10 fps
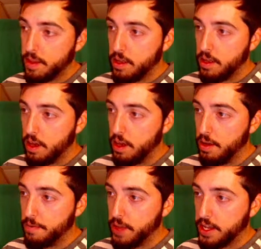uh, a
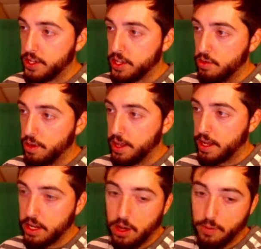flank still where they can
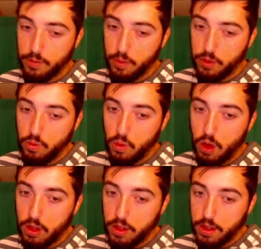come from over the
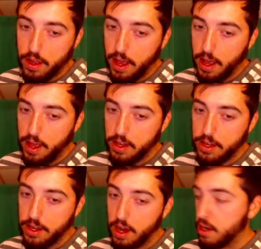wall and
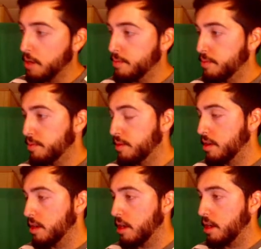knock up
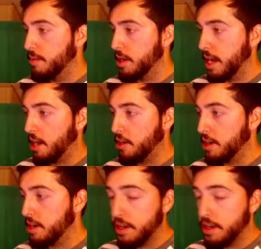um, a carry